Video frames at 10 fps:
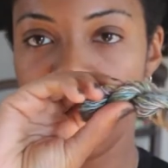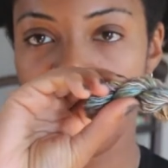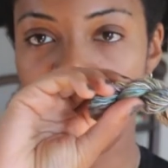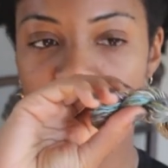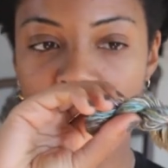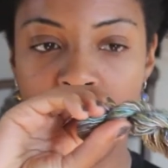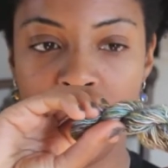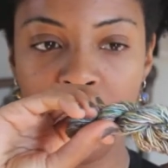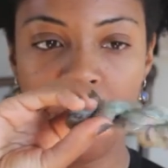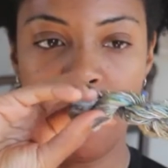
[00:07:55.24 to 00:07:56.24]
pretty
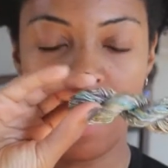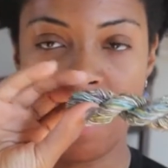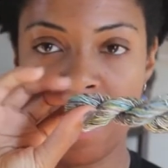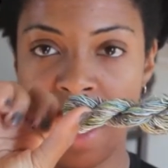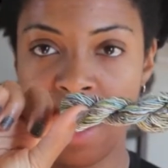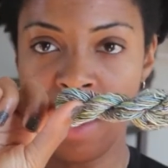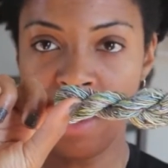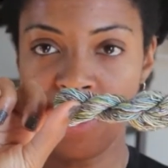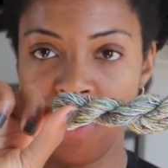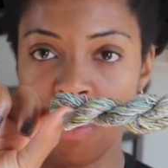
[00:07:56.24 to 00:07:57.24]
mini skein
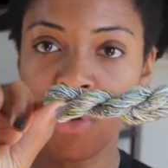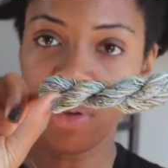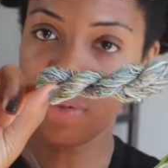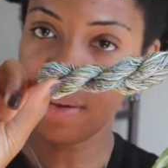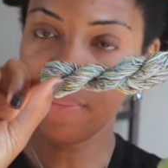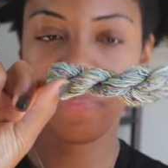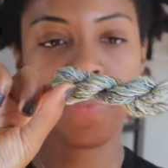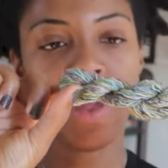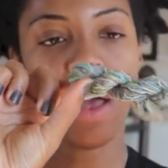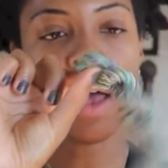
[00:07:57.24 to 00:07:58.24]
is from Kristen.
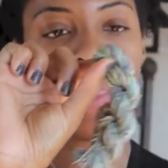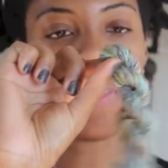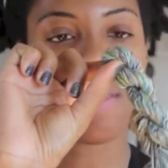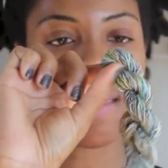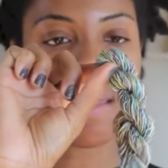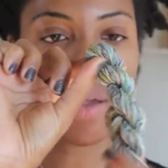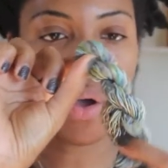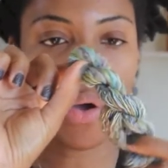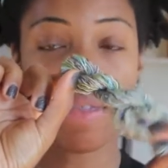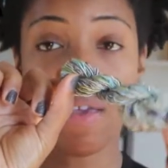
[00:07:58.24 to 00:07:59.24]
This is
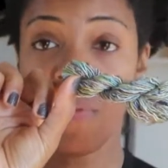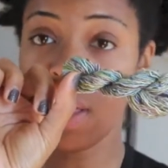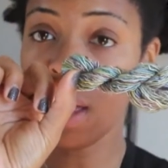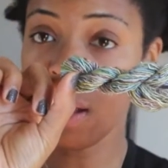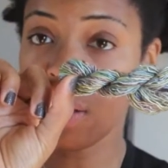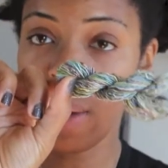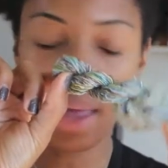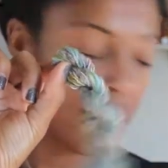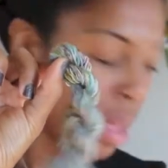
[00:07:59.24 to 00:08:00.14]
her Tiffany colorway.